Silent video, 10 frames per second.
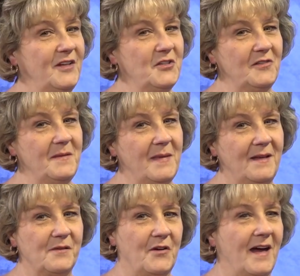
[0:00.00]
visually
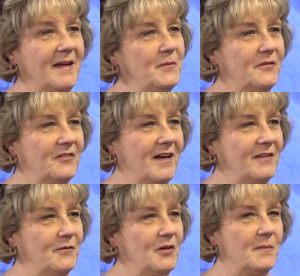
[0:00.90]
makes your eye move
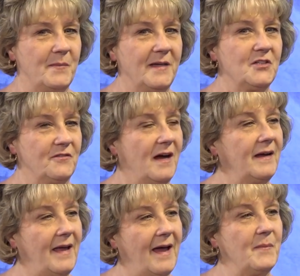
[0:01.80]
around the room. It makes your
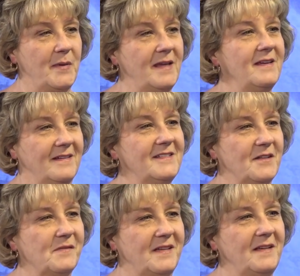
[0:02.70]
eye happy
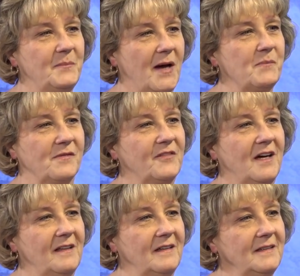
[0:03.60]
to see pops of color.